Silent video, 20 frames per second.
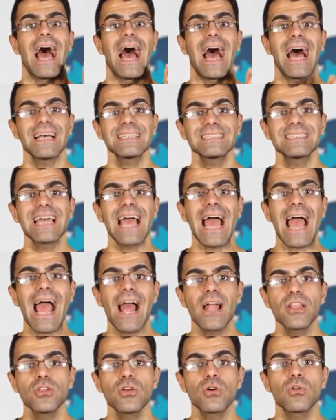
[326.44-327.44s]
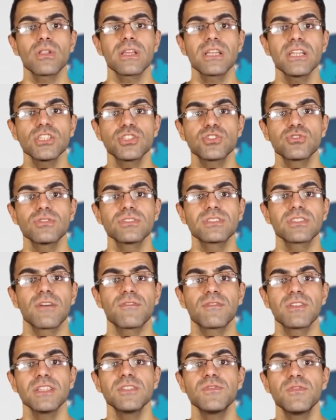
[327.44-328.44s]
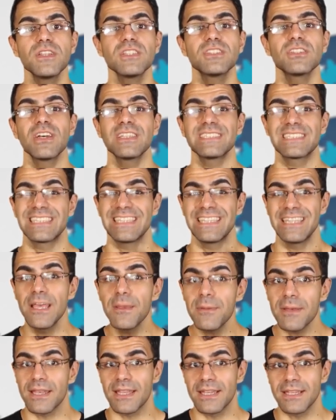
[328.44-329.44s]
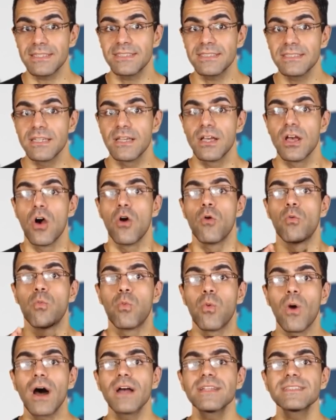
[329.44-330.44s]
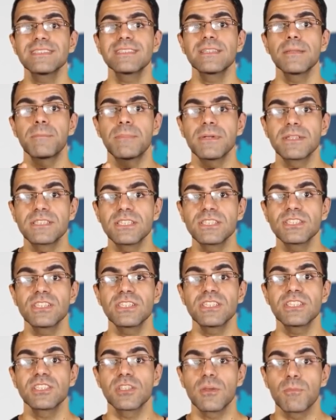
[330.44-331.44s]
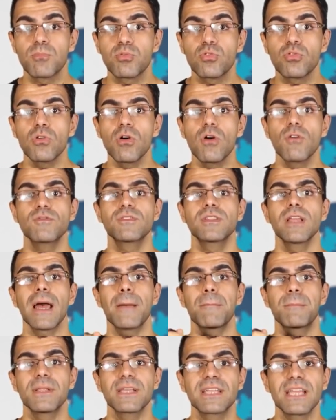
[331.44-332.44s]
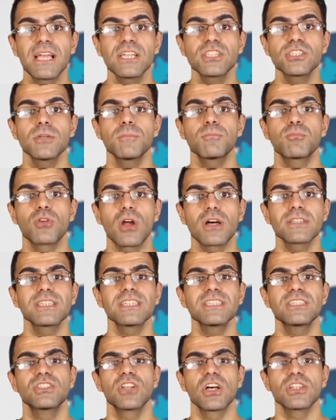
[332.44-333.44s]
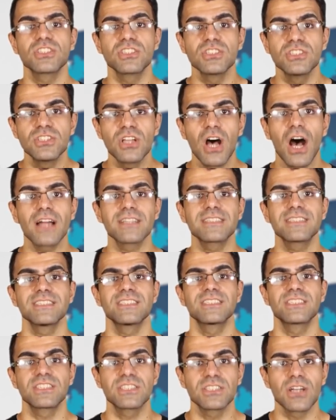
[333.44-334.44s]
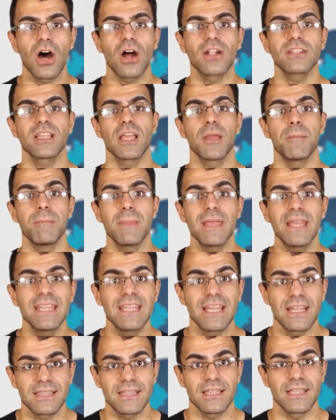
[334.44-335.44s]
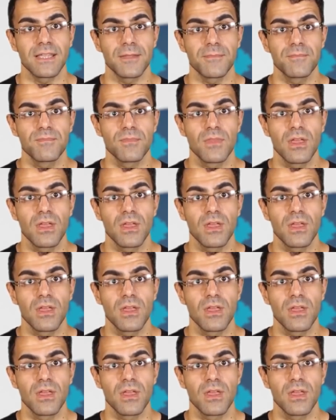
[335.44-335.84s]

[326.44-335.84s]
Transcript: As the annual issuance of this visa is limited, once the petition is approved, the application process does not start immediately.